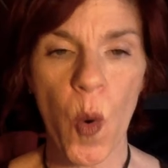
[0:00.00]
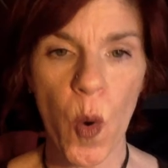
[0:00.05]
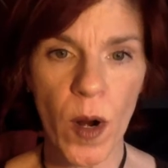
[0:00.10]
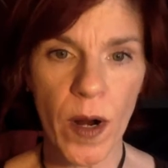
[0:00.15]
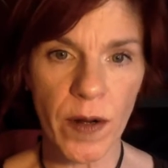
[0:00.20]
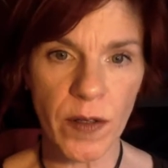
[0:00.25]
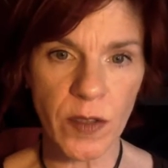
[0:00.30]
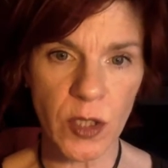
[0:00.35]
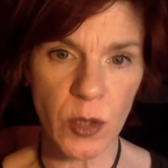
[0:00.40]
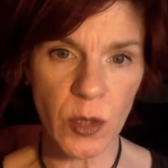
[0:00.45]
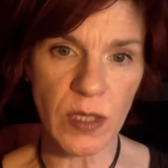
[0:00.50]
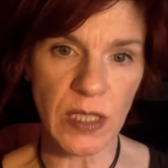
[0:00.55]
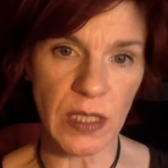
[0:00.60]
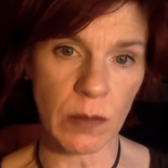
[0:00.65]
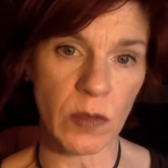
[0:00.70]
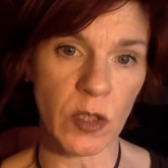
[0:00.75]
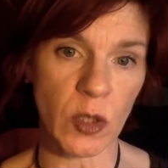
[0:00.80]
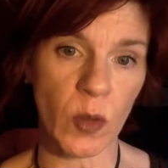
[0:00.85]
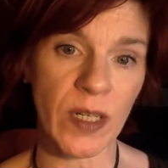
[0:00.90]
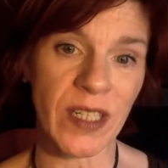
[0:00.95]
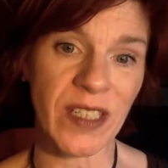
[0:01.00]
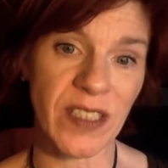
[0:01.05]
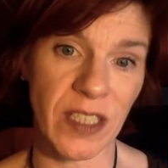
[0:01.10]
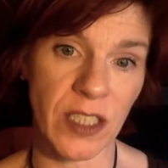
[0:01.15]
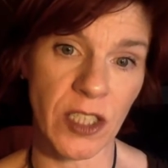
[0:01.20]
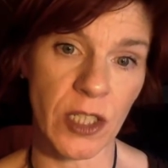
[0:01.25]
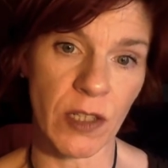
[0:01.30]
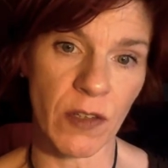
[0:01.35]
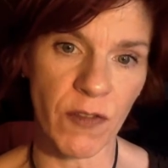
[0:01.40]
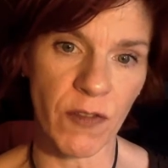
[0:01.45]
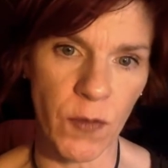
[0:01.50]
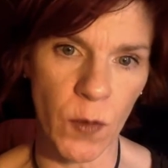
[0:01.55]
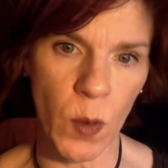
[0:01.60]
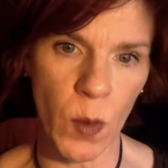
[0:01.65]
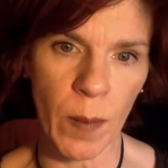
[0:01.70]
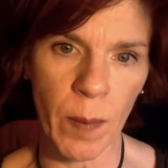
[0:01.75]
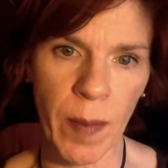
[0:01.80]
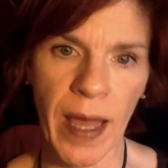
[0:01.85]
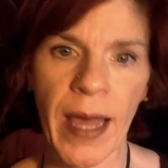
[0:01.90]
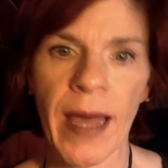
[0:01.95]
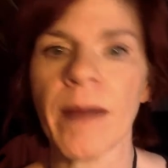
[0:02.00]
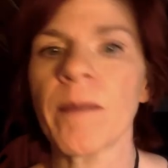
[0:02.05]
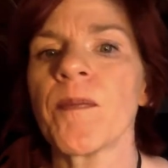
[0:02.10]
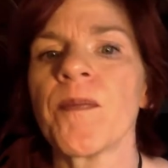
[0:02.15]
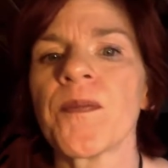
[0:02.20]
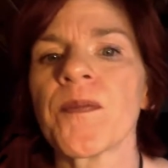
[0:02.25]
or do some sort of digital format.